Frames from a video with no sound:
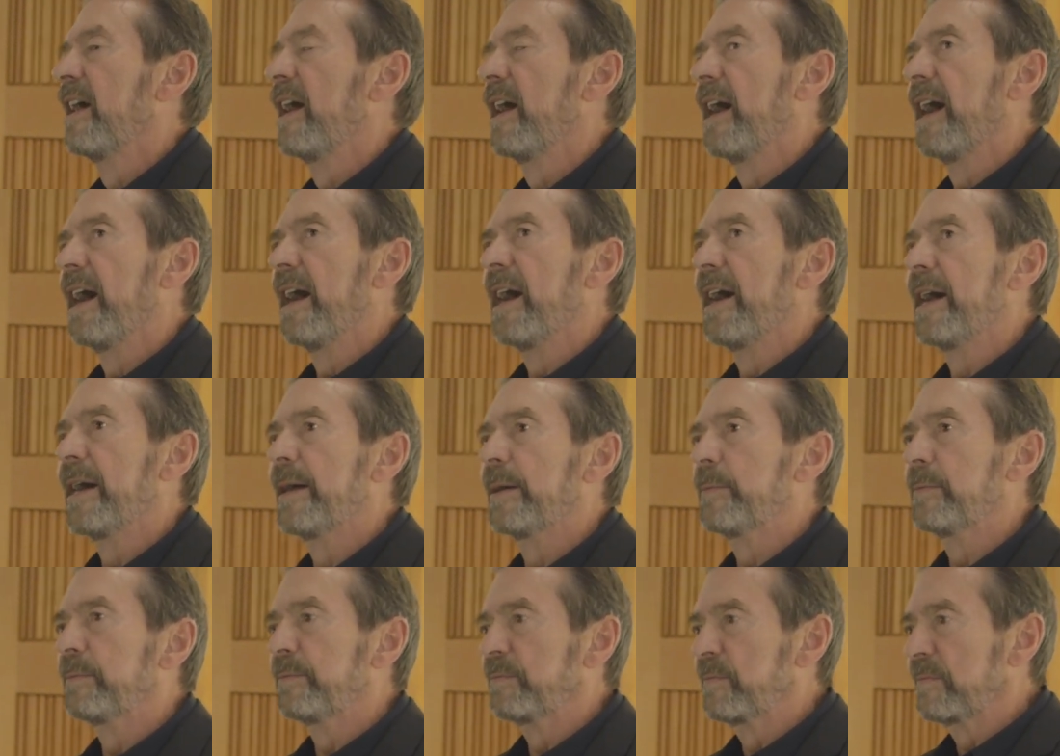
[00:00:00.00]

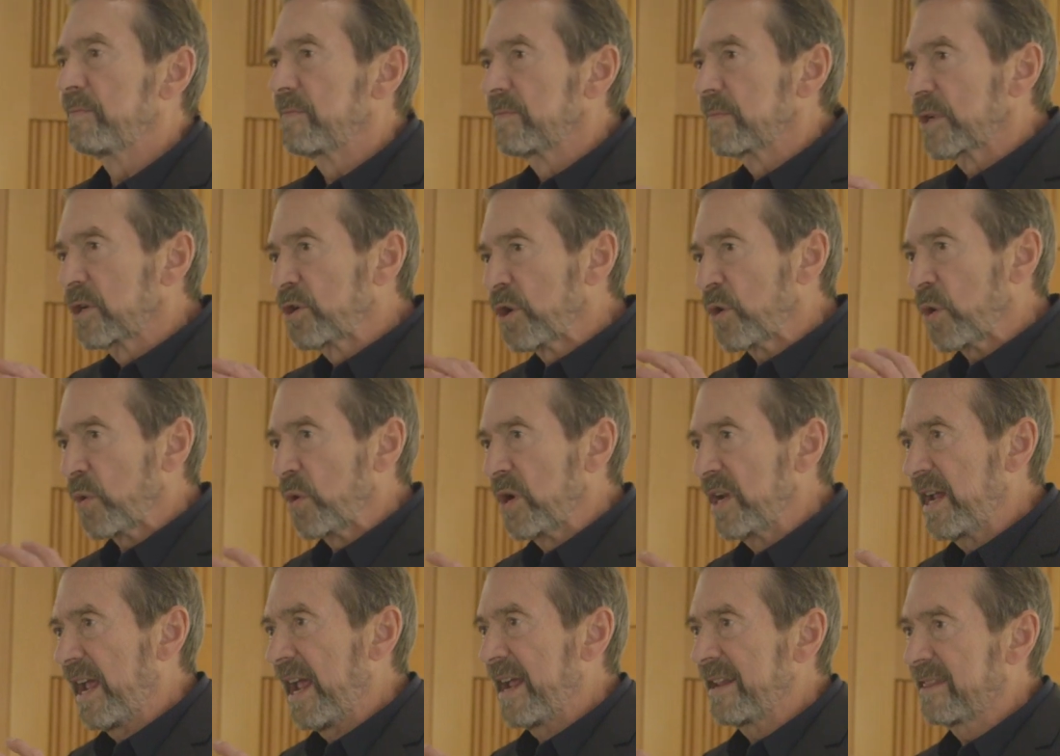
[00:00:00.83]
um,
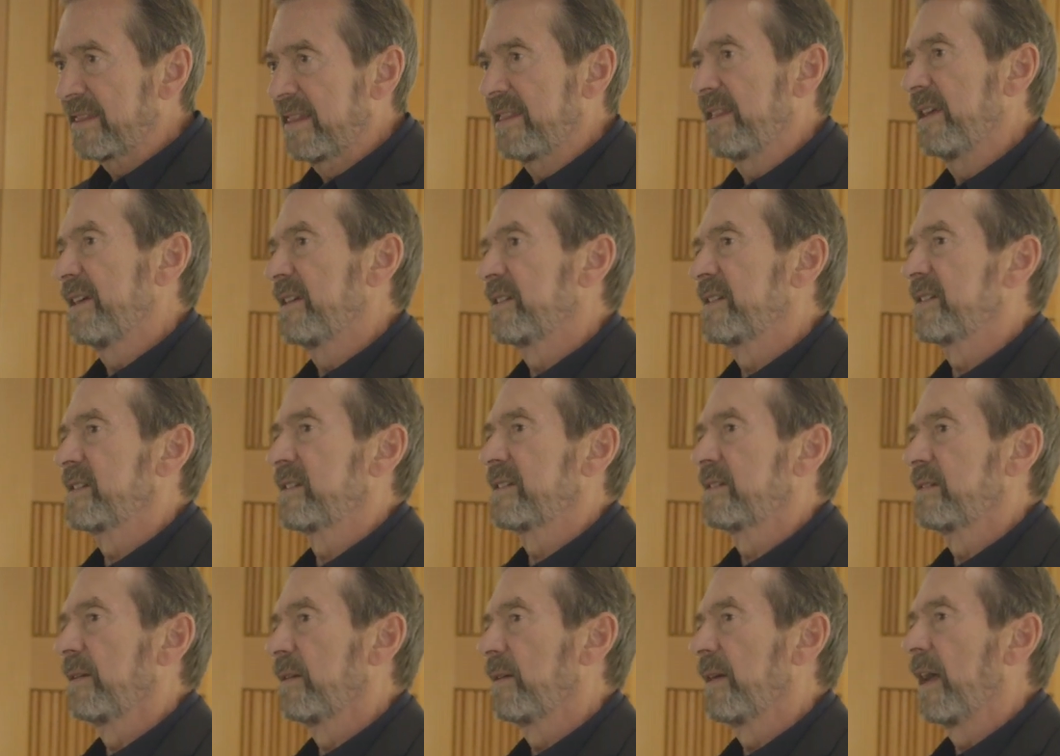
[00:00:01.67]
create
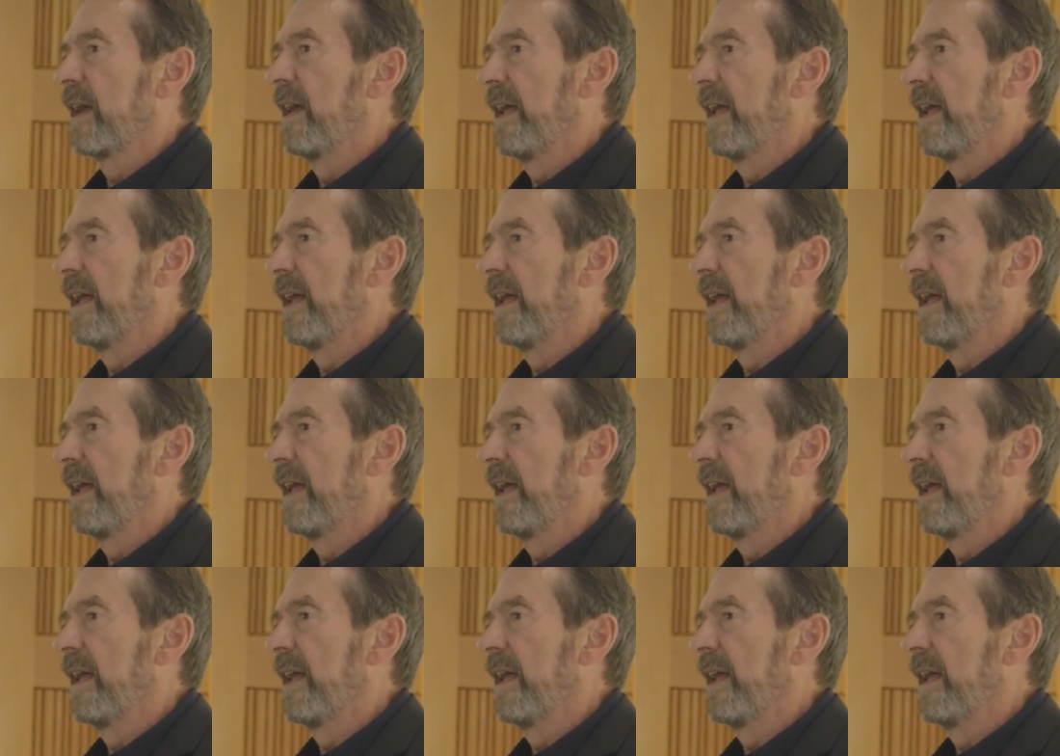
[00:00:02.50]
this